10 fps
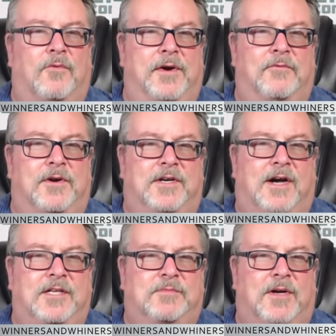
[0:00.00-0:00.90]
One and one
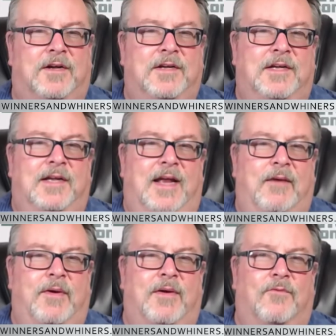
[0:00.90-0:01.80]
college ball,
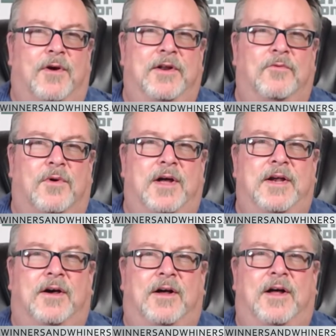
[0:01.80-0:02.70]
and we went one and
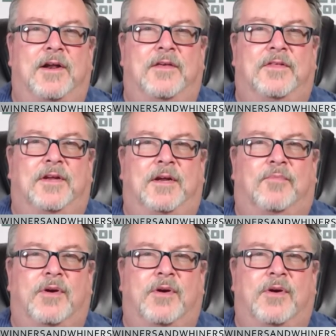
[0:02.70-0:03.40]
one on the